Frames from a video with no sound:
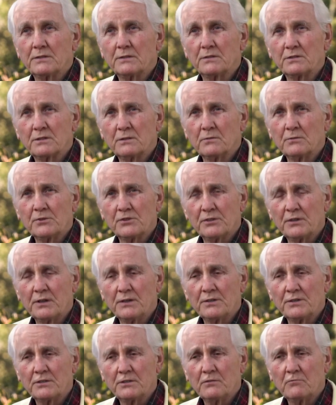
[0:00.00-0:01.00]

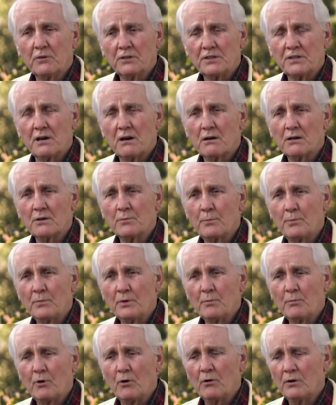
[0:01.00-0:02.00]
Association, Retired
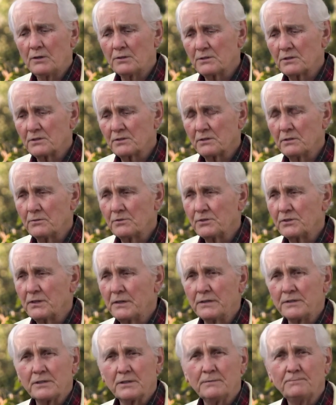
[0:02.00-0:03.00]
Employees
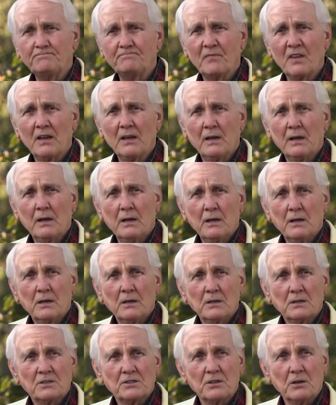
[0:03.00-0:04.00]
Association.
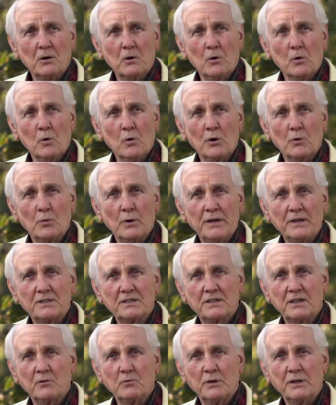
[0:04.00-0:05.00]
So when we
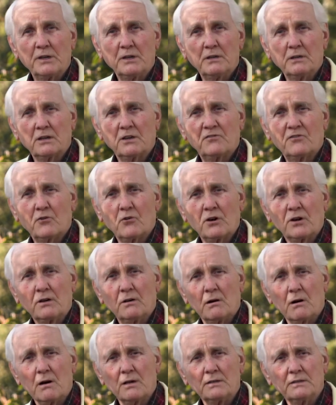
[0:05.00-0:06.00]
said we'd look for a
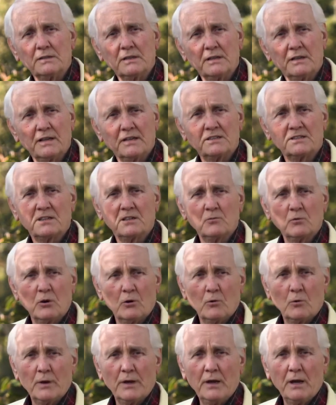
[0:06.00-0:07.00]
garden, and they said,
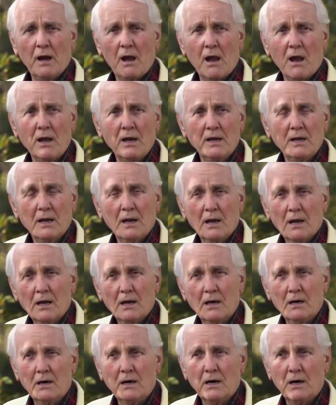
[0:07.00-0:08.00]
well, we
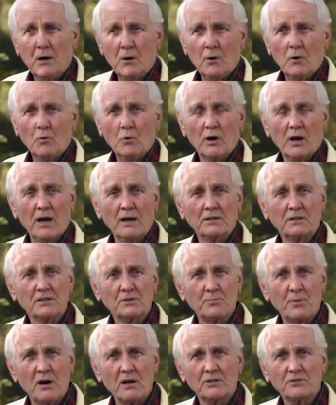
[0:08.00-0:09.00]
would like to
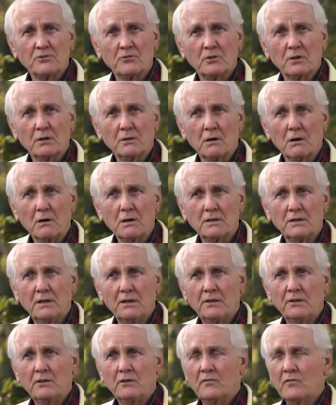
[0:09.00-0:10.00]
sponsor a garden, and
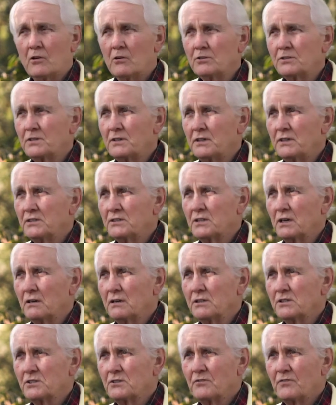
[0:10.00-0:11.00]
the university's
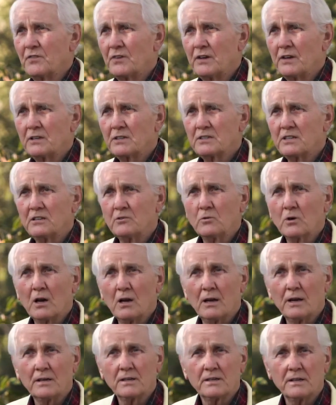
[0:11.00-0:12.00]
list of things they would
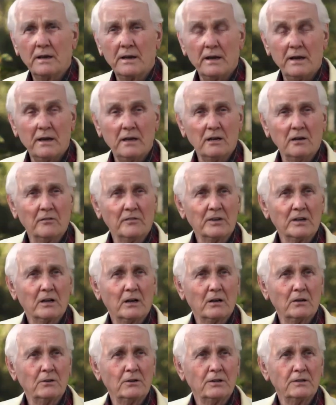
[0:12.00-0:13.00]
like to have
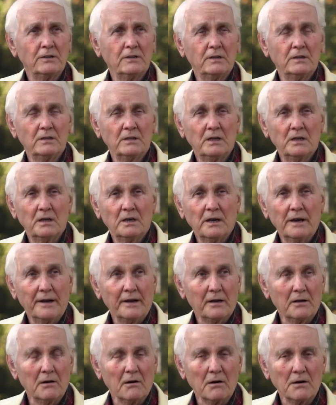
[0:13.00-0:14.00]
included a
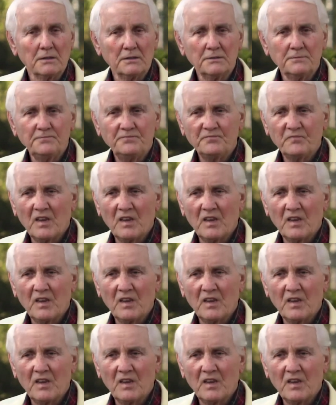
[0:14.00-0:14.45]
garden.